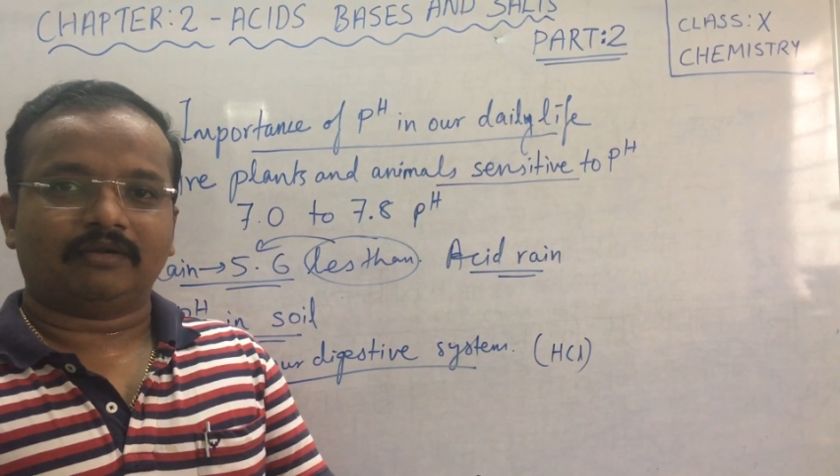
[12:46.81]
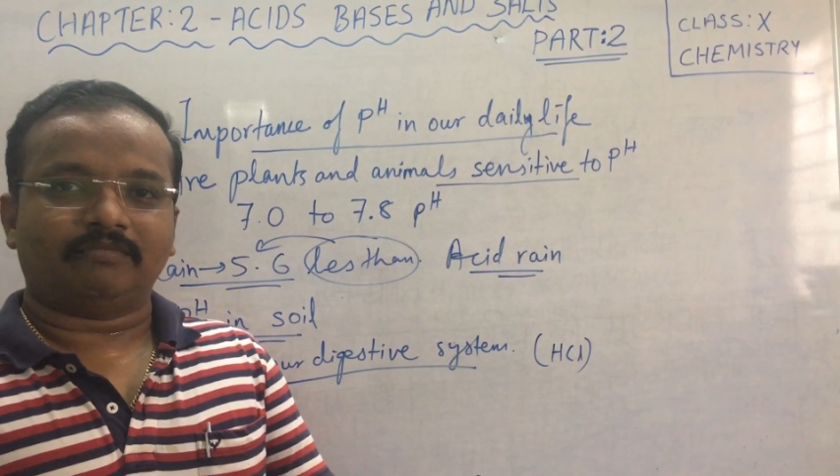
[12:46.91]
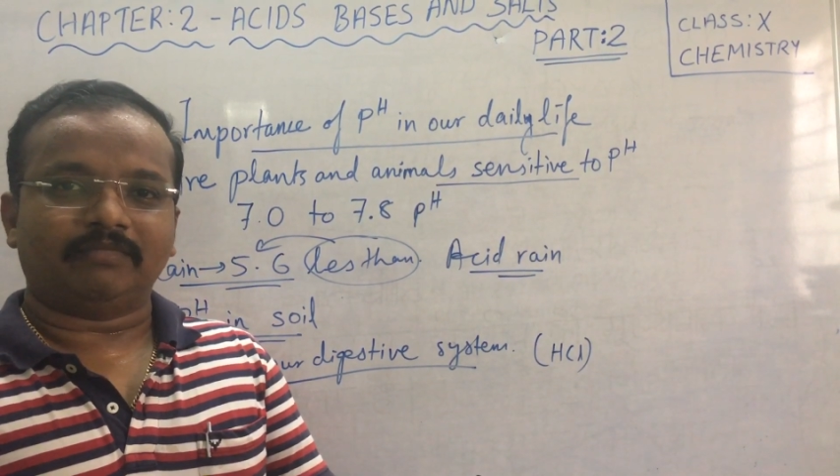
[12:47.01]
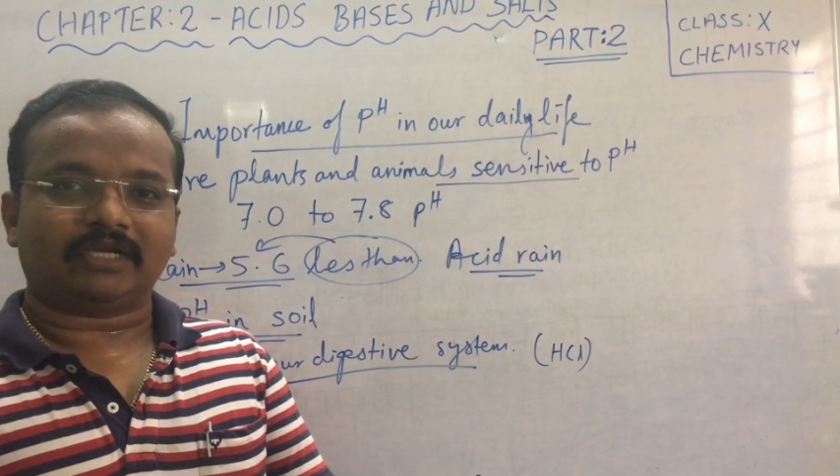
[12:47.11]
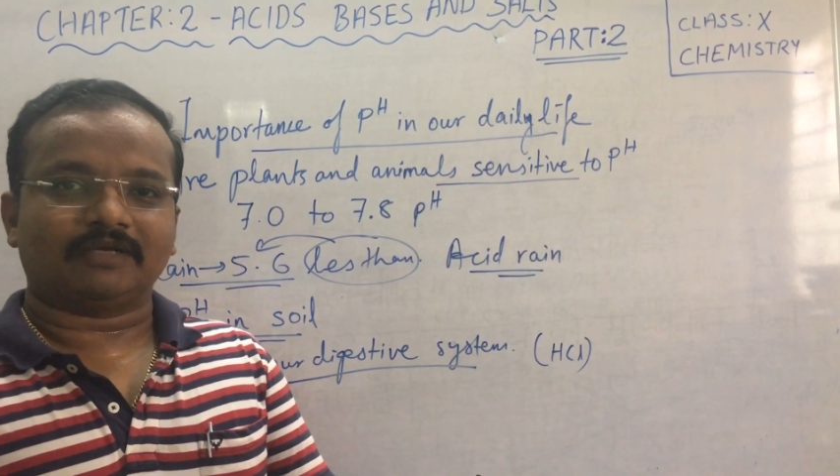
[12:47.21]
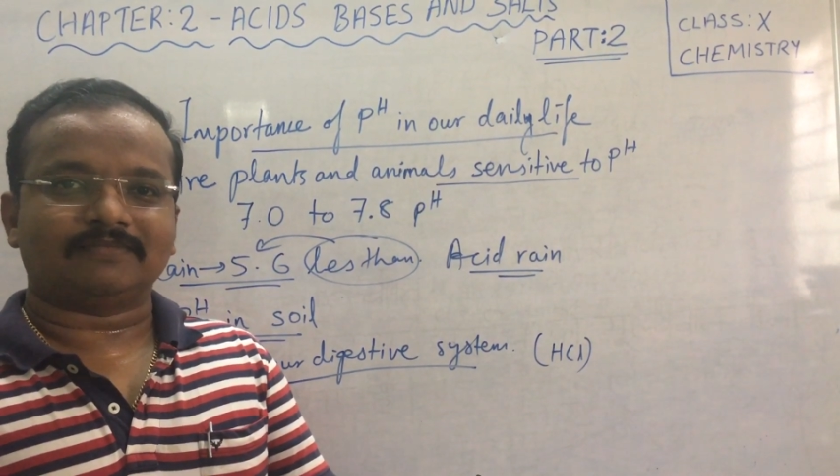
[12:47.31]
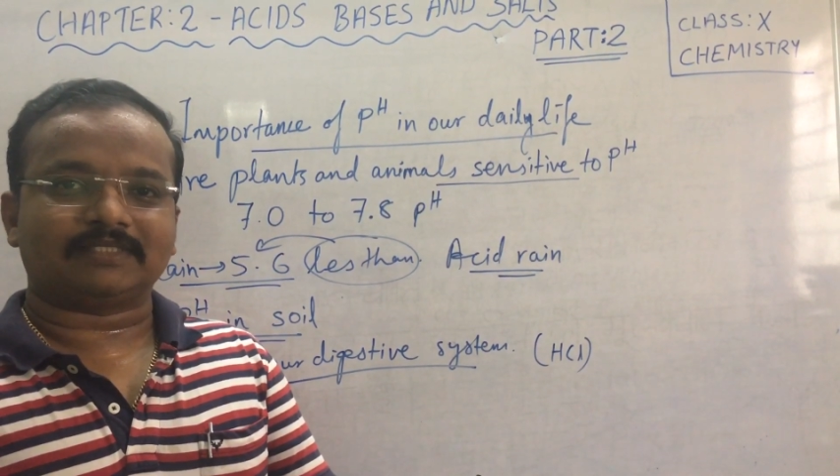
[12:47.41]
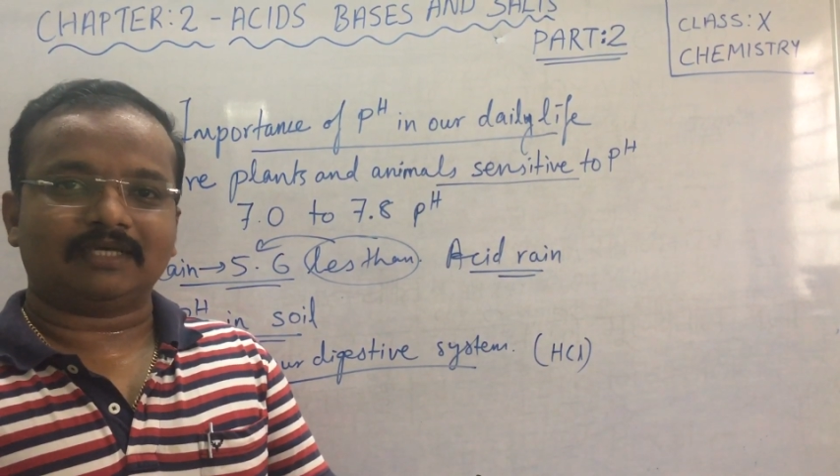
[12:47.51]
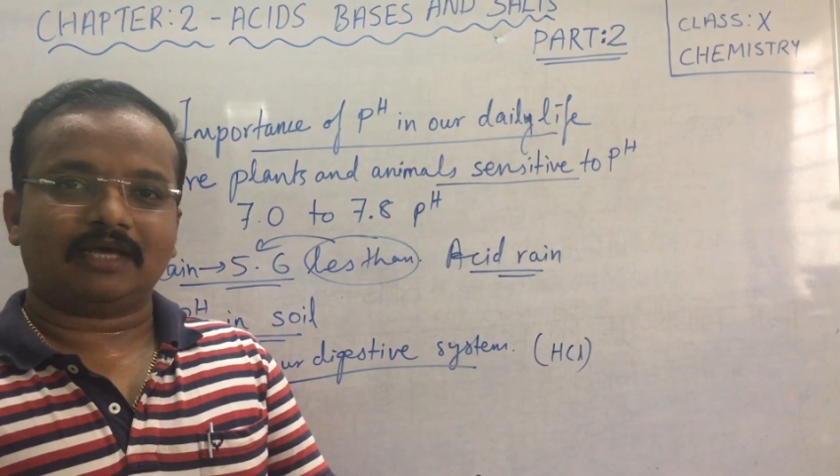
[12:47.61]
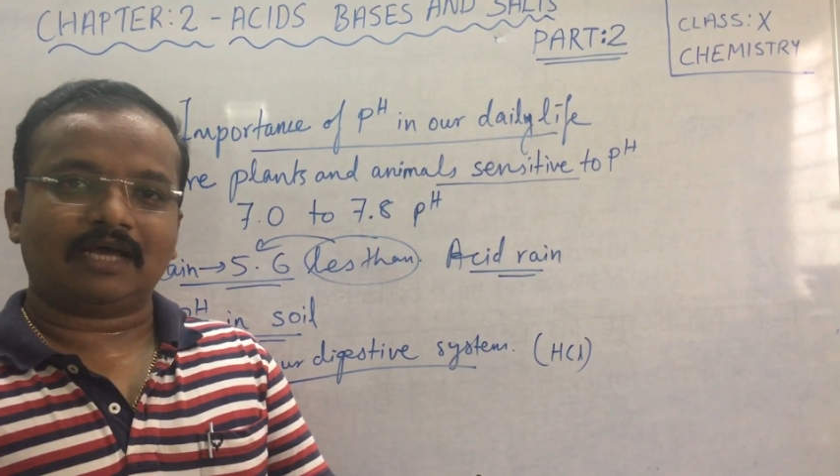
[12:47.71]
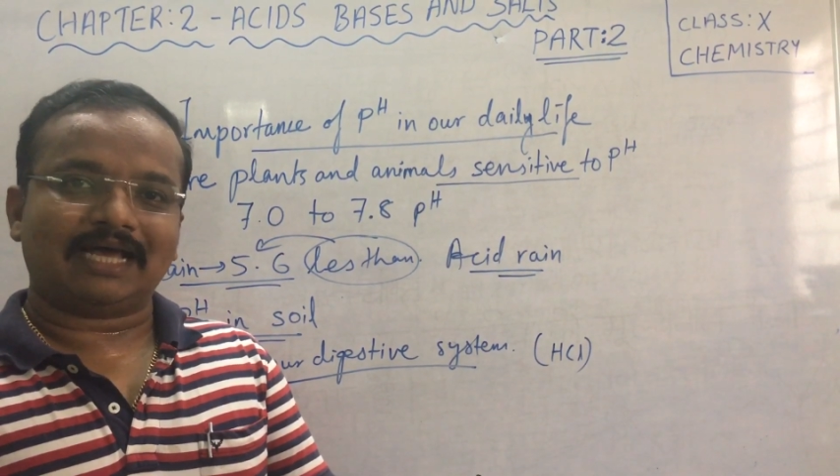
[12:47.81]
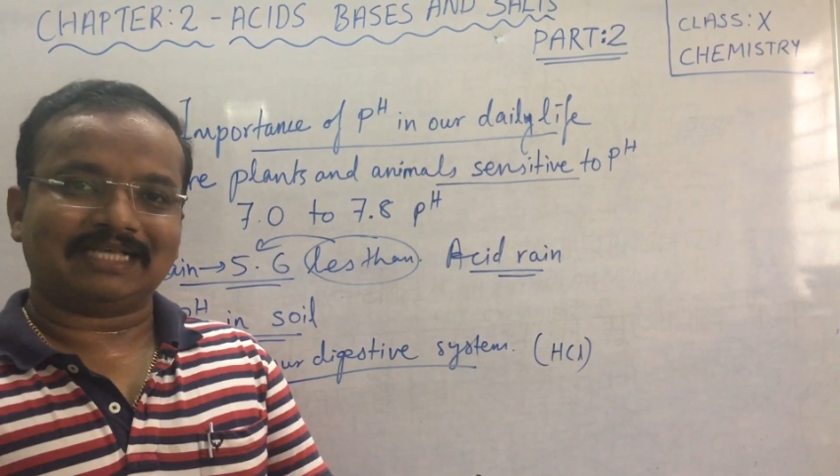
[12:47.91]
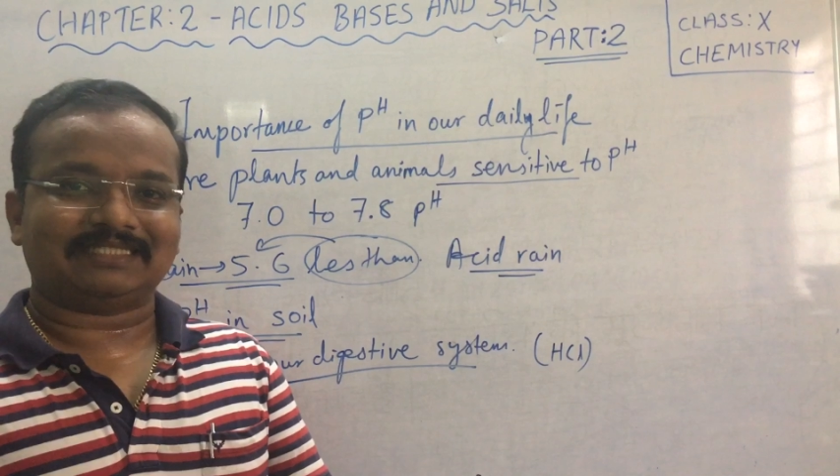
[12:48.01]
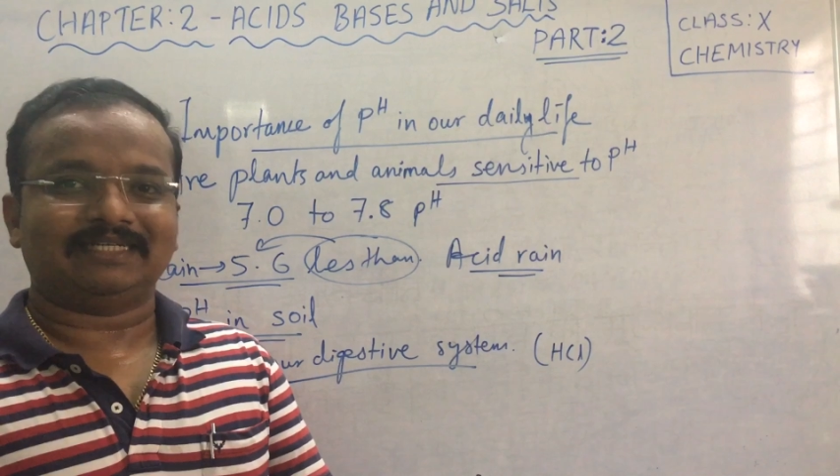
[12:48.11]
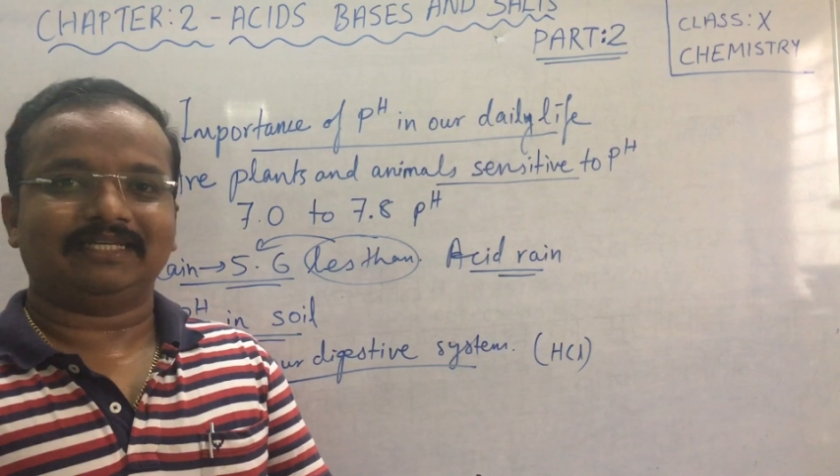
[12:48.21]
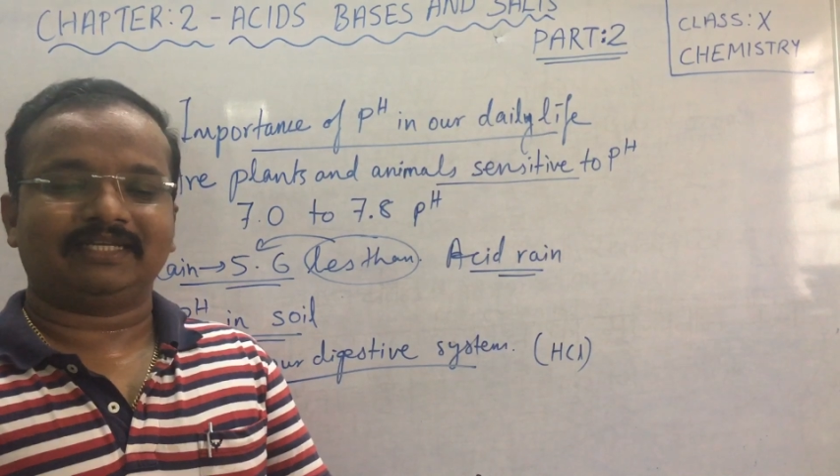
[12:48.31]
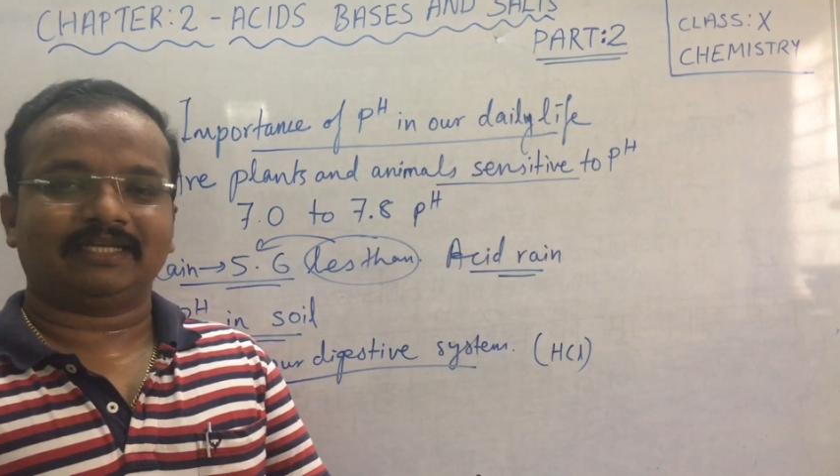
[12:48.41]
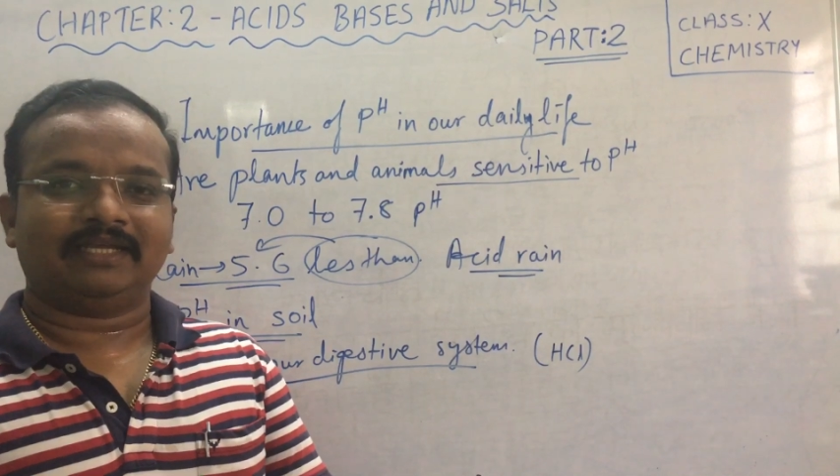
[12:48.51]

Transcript: becomes acidic,